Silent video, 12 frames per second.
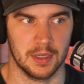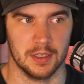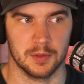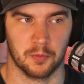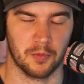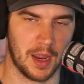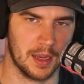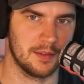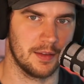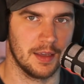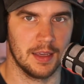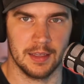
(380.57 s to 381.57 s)
Is
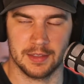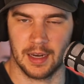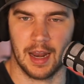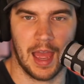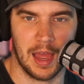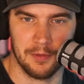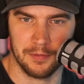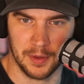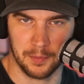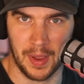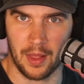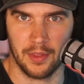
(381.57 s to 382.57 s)
ranked is going to have the
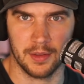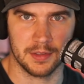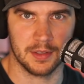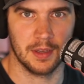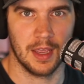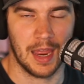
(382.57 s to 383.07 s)
balanced,